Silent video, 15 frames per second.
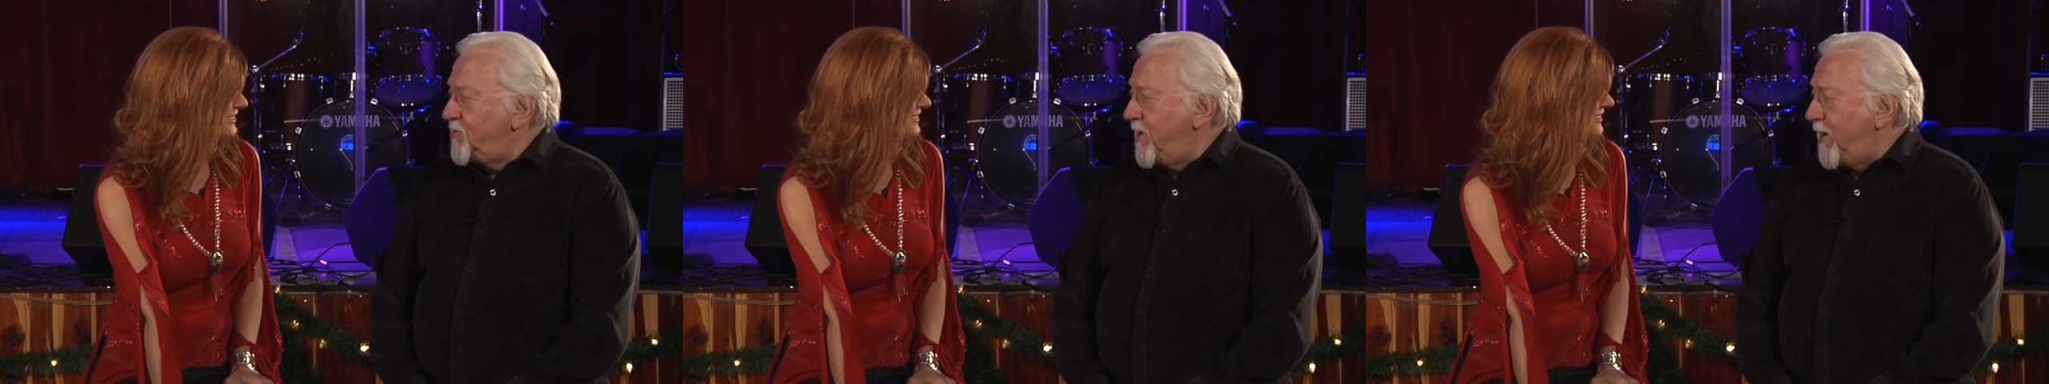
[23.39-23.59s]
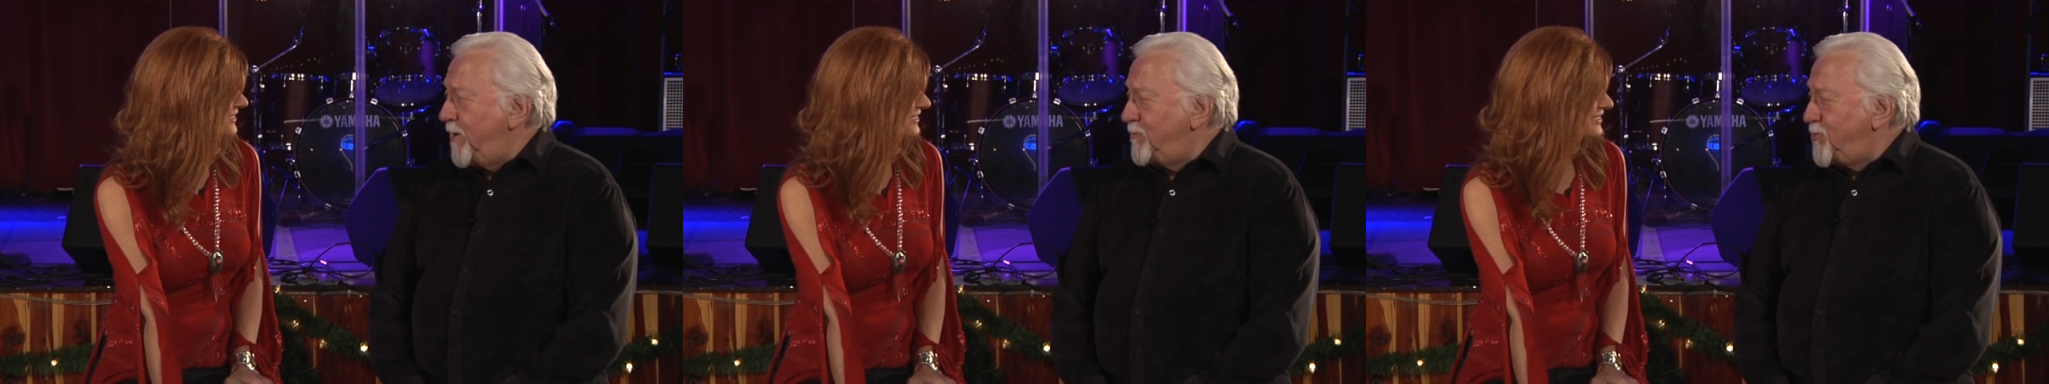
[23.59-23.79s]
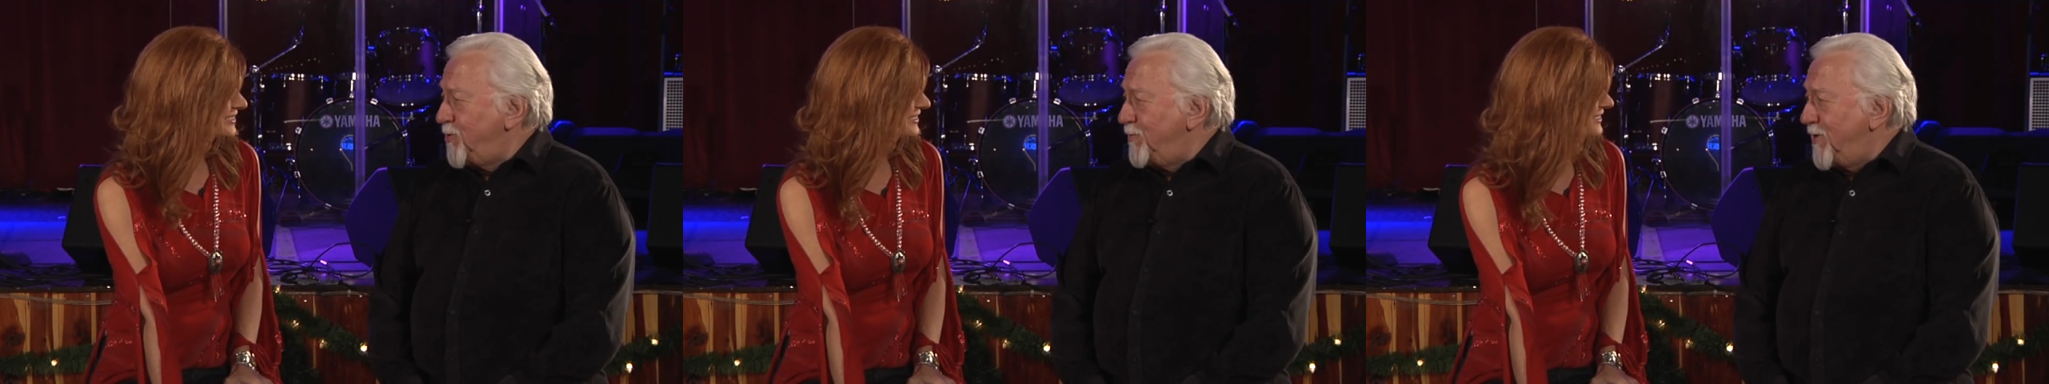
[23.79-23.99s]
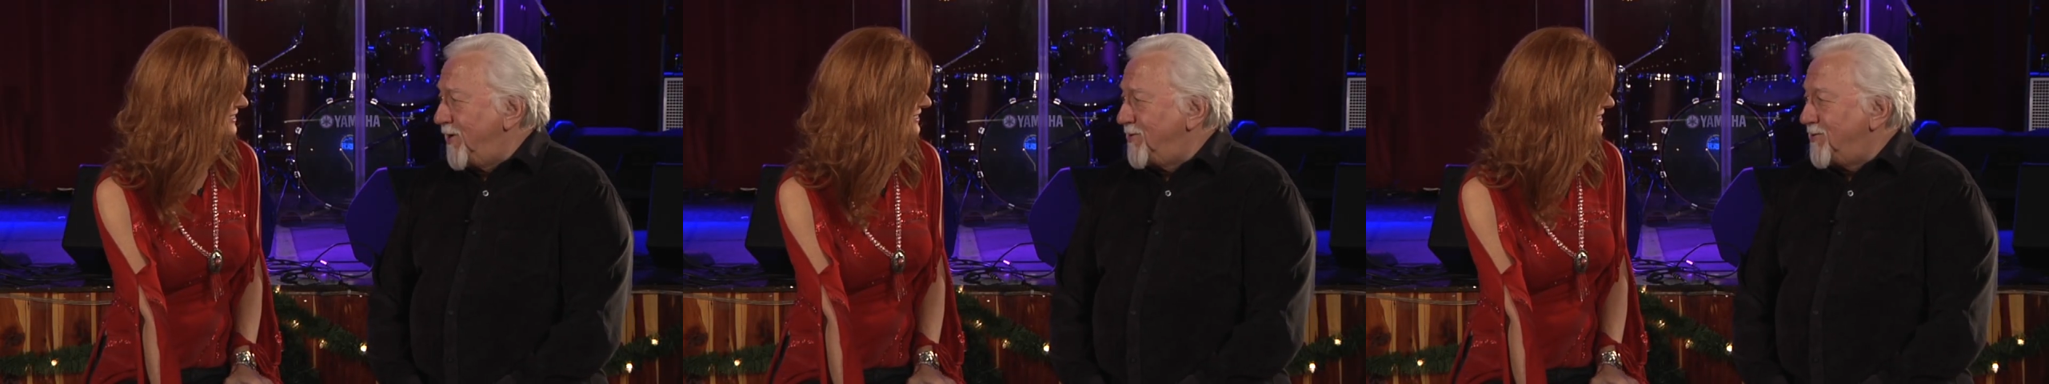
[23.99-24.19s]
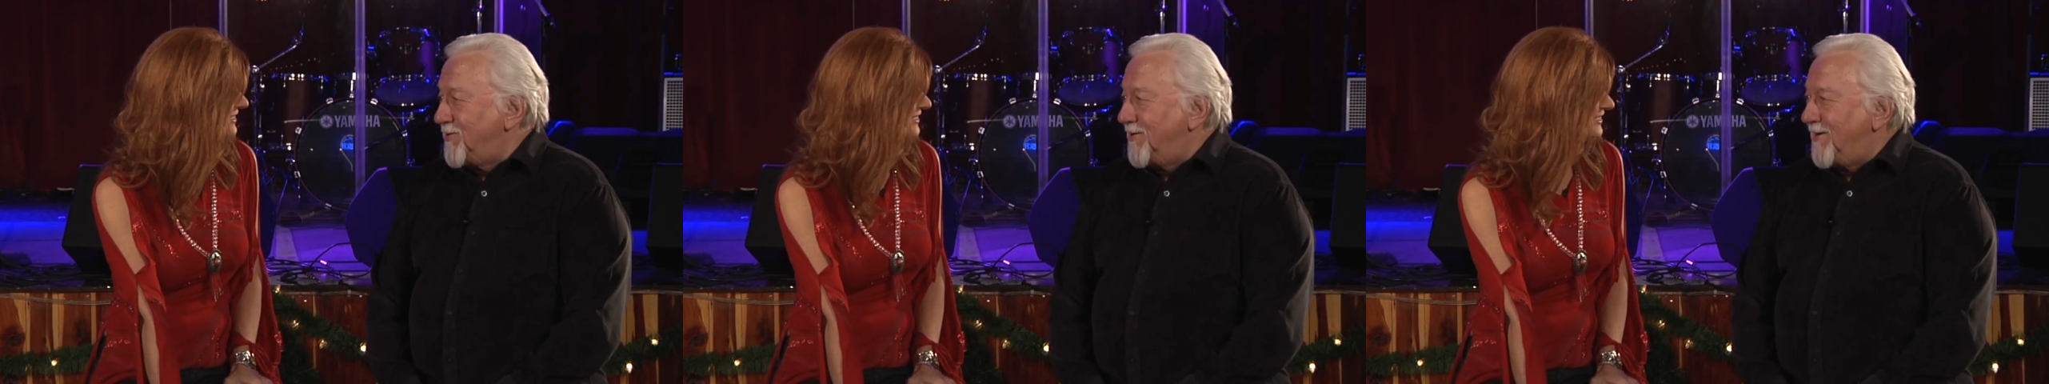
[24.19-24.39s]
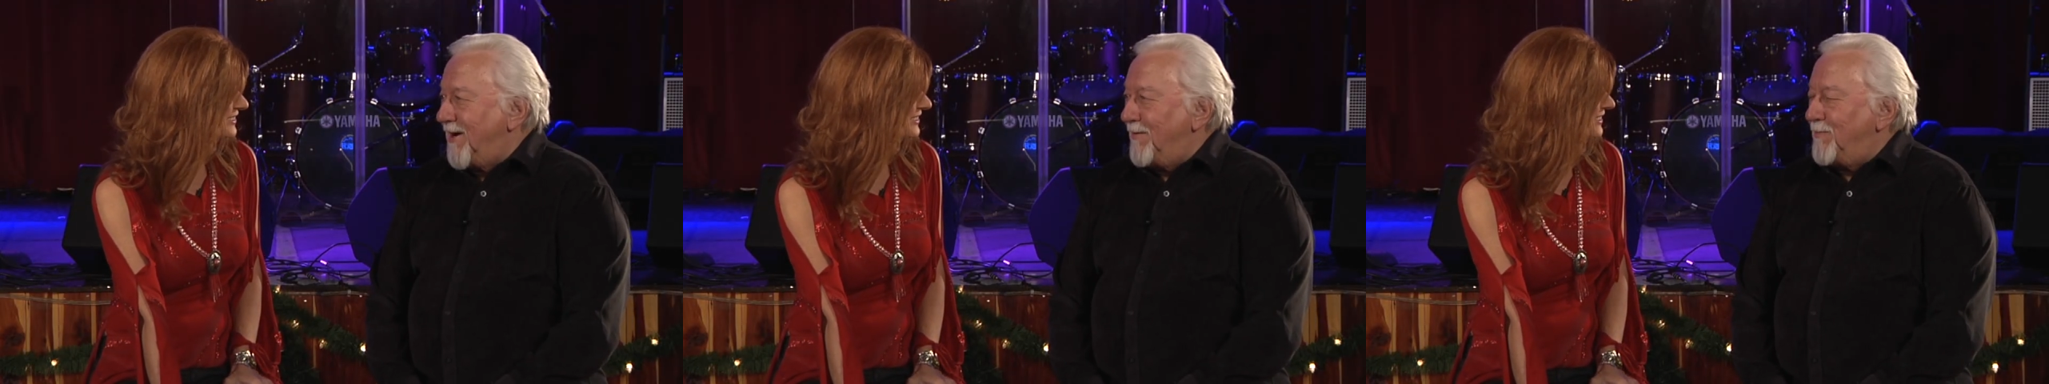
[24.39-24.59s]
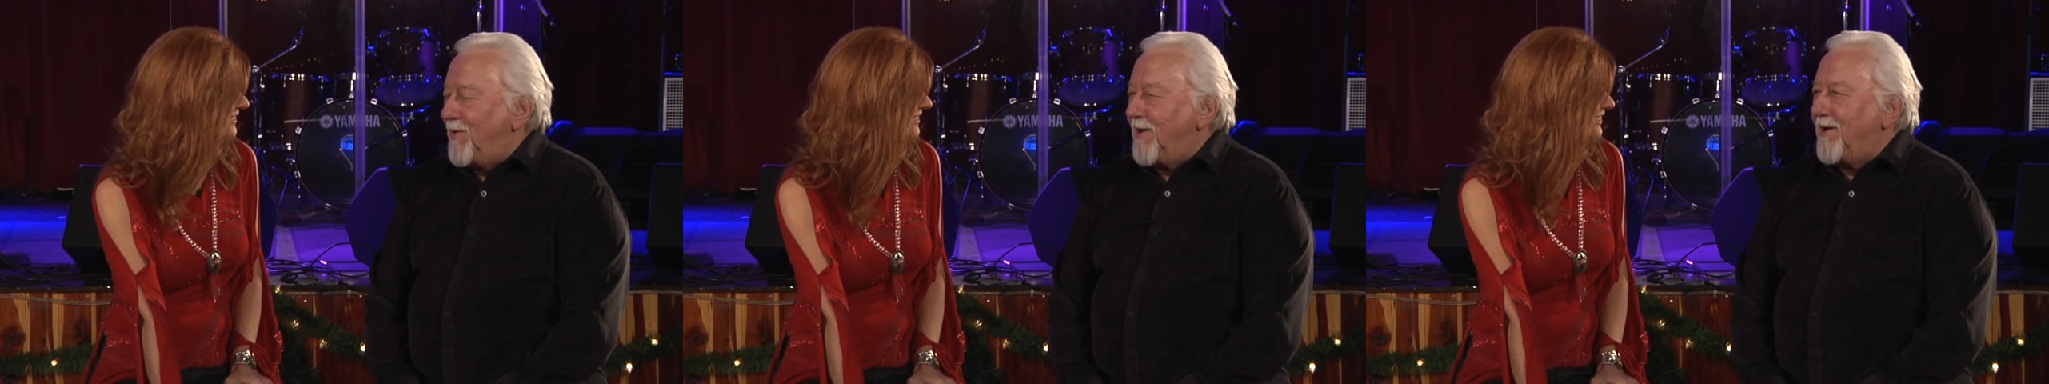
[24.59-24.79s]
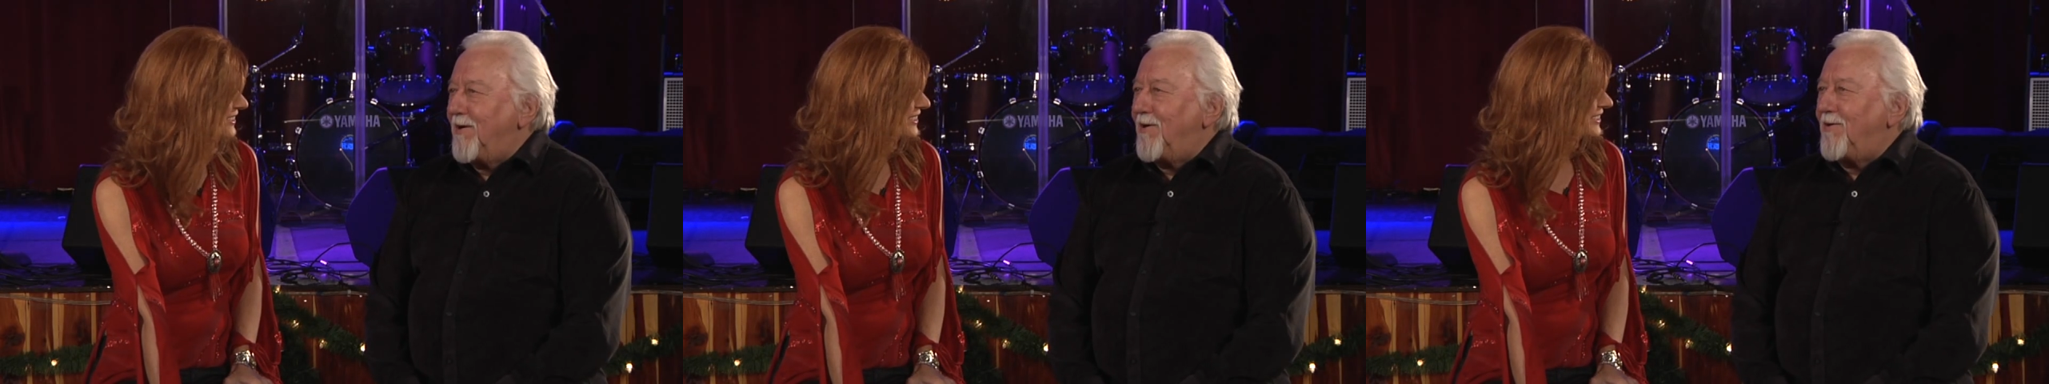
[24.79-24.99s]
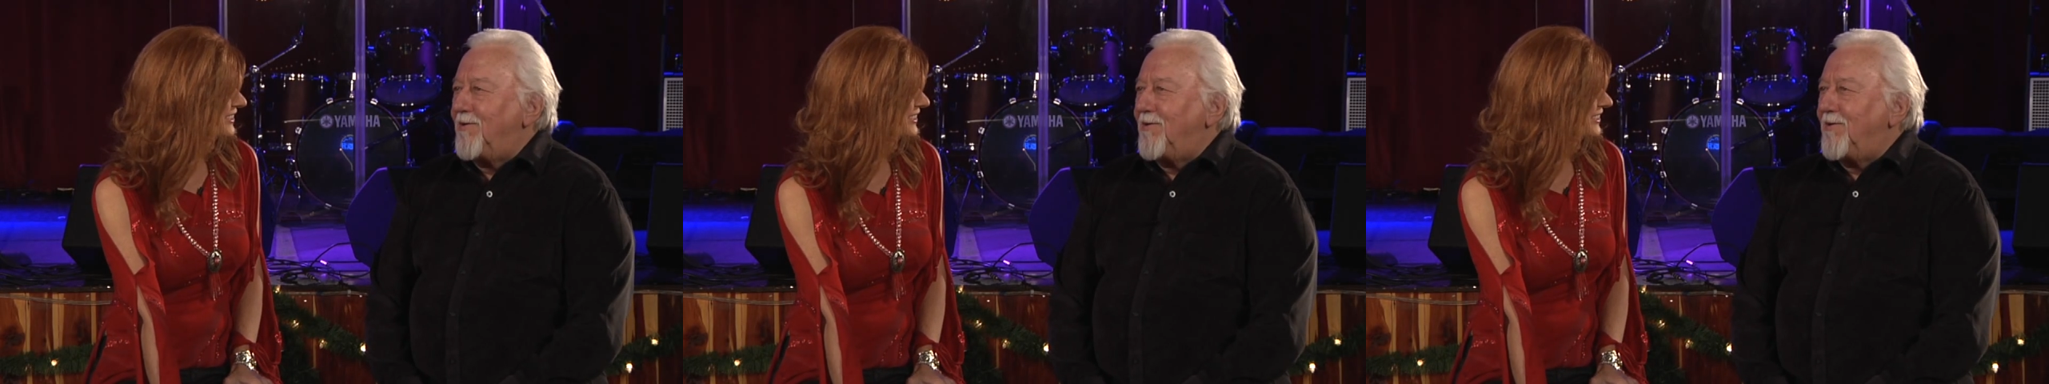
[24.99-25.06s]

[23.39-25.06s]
names you mentioned I played